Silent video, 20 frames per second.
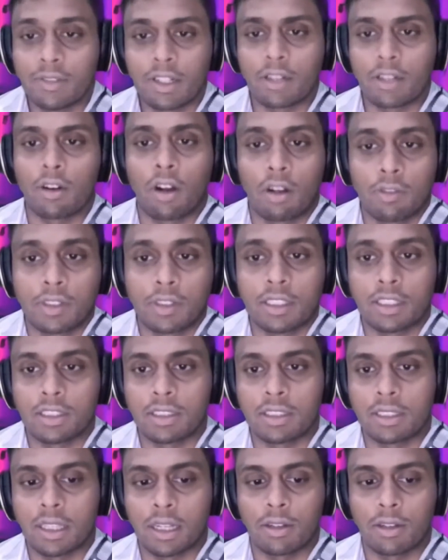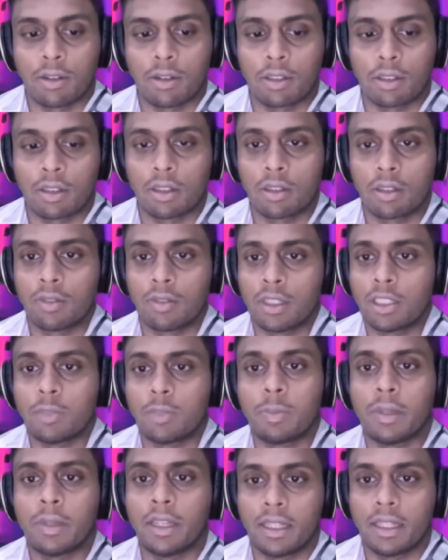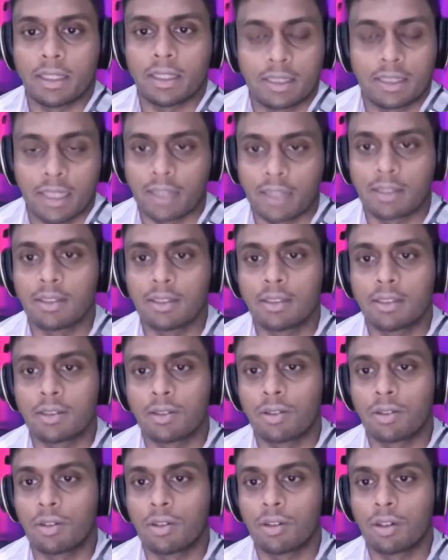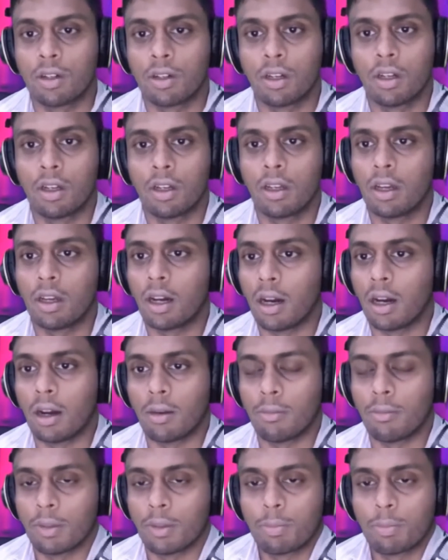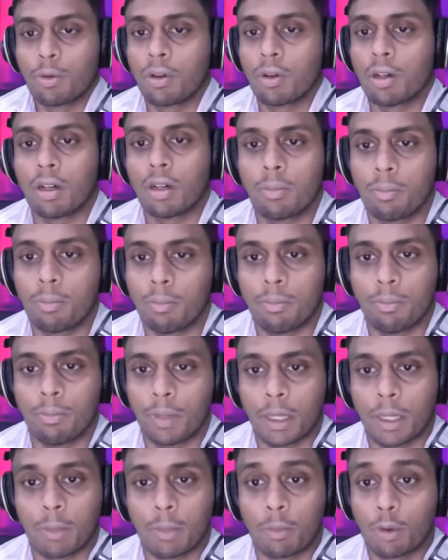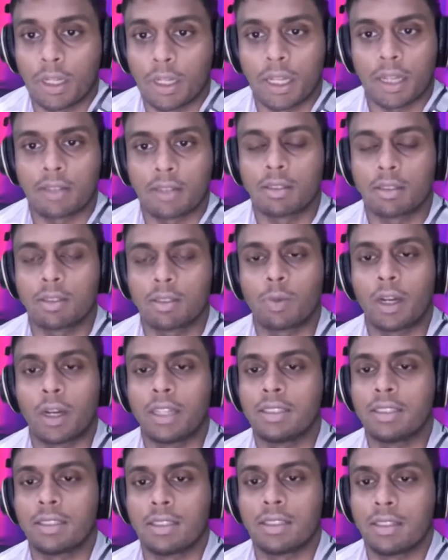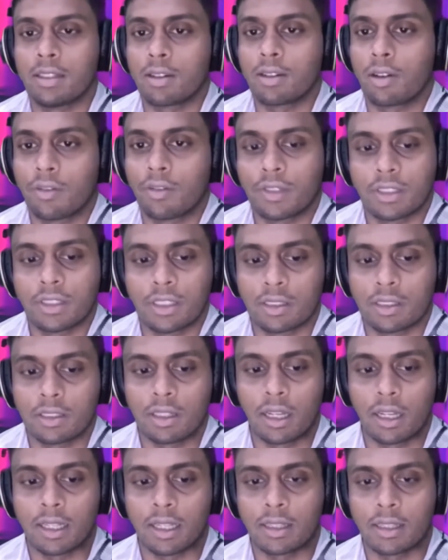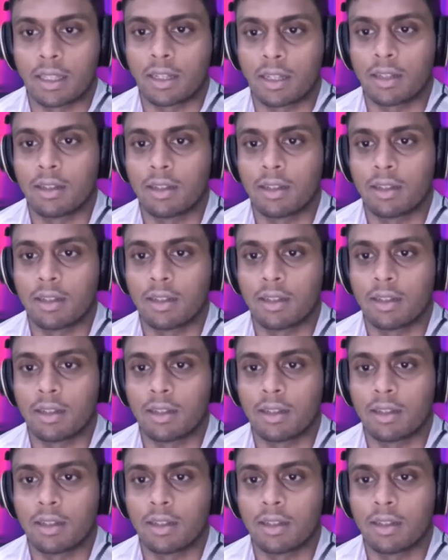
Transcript: is it even a conversation that, the rich pay less taxes or the poor pay more taxes? Why is it a conversation like